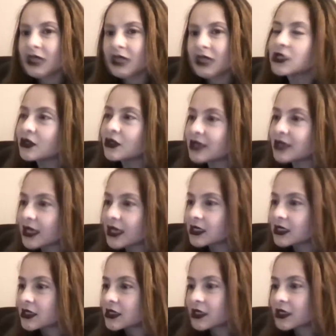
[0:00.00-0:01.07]
to go to
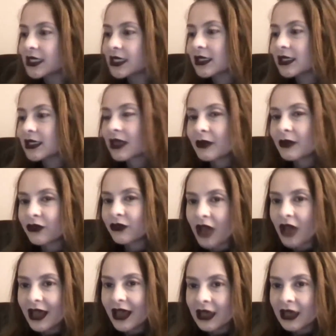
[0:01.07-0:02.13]
Texas because I've been
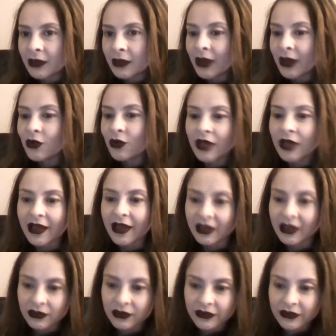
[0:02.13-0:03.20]
flying my whole
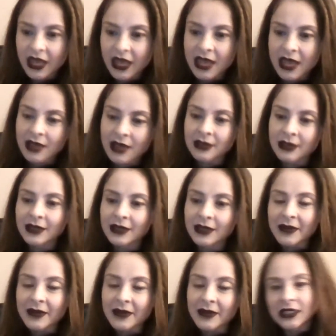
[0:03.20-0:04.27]
life, and my
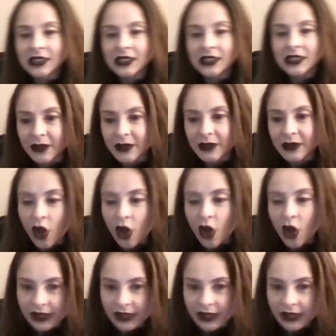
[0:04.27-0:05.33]
stop is
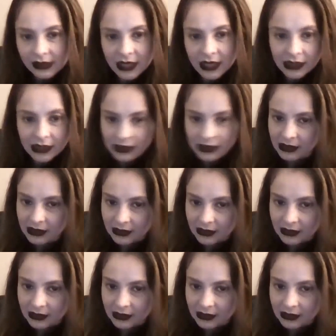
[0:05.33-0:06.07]
always Texas.